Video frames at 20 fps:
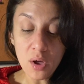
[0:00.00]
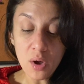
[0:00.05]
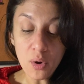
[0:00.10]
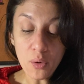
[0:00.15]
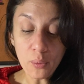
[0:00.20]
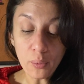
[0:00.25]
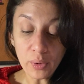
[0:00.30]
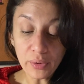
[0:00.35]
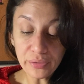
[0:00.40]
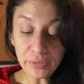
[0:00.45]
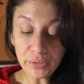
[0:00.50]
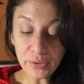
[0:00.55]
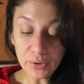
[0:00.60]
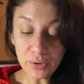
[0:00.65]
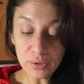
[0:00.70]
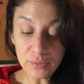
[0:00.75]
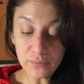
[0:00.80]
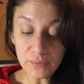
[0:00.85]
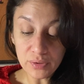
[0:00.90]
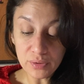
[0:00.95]

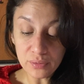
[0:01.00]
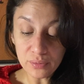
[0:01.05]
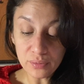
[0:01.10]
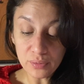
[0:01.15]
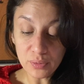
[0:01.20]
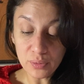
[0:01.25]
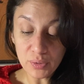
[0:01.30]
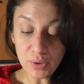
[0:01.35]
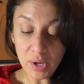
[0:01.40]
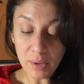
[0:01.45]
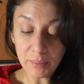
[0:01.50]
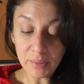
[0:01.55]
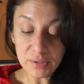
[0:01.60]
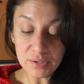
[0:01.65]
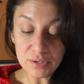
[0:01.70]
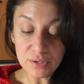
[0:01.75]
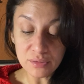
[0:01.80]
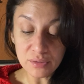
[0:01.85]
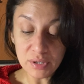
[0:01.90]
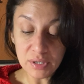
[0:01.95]
1/3 of you who come on
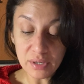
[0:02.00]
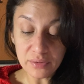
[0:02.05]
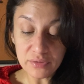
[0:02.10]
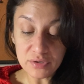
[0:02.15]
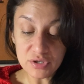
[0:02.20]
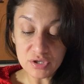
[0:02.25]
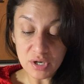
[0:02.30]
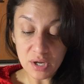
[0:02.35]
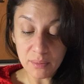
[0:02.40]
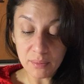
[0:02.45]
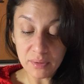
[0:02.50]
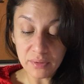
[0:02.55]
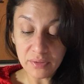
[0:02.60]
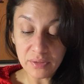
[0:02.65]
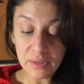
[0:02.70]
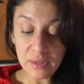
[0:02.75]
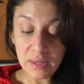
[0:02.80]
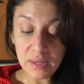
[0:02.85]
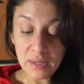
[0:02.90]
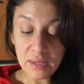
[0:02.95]
duty on the Sabbath
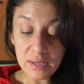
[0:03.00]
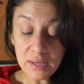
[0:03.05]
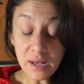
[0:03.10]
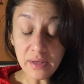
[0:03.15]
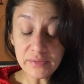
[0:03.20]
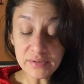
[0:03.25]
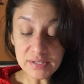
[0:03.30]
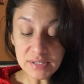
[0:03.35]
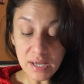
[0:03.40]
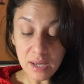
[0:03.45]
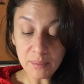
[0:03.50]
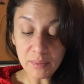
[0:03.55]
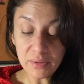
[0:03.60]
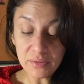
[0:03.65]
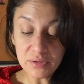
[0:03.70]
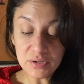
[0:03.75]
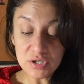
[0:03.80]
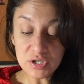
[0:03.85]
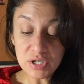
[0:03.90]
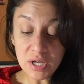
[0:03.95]

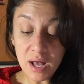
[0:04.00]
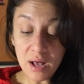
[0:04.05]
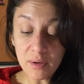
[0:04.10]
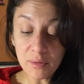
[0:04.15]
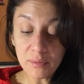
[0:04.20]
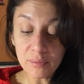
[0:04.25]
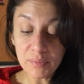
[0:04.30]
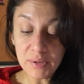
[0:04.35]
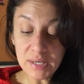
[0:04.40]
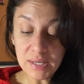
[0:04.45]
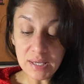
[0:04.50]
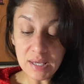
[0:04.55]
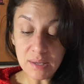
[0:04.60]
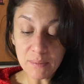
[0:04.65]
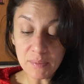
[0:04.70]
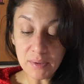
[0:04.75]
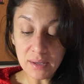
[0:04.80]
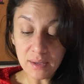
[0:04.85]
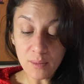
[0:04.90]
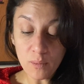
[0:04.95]
shall be
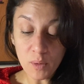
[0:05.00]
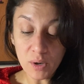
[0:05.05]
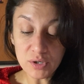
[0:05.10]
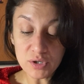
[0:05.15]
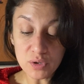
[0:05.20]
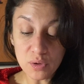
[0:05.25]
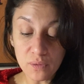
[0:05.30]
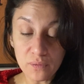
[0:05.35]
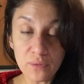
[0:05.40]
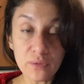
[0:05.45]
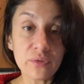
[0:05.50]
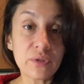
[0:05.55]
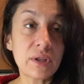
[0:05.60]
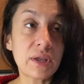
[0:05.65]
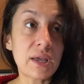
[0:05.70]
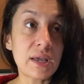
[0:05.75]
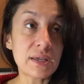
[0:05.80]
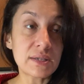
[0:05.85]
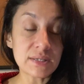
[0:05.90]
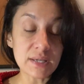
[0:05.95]
keeping watch over the
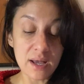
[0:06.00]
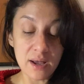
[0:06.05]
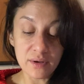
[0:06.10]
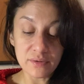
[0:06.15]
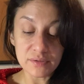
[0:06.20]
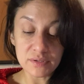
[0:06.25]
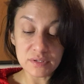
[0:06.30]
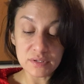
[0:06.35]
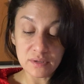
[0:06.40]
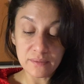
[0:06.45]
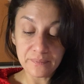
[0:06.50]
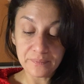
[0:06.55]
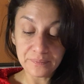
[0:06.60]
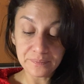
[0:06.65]
king's house.